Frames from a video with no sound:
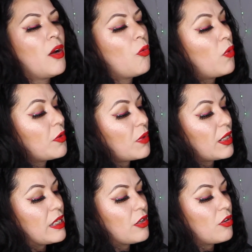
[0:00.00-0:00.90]
one right
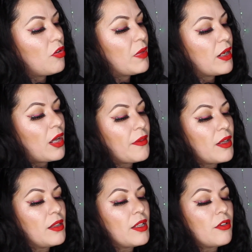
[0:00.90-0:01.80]
here. Oh my god, the
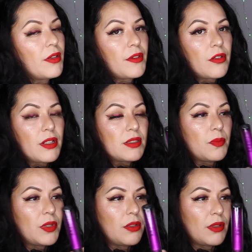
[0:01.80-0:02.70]
glitter in there is
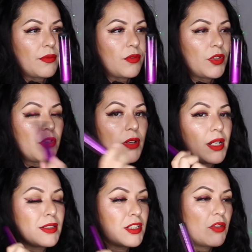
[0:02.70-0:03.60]
beautiful. You
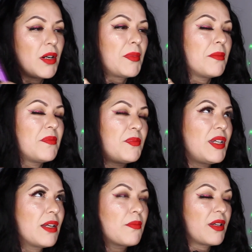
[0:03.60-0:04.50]
guys know I'm a
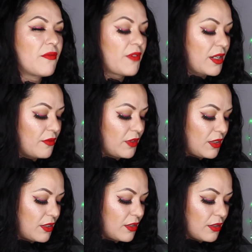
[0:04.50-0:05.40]
big fan of
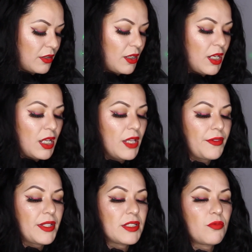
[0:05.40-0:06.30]
glitter.
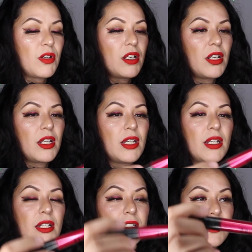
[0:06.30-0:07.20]
This one
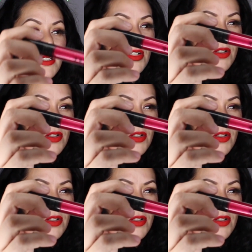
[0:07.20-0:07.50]
is,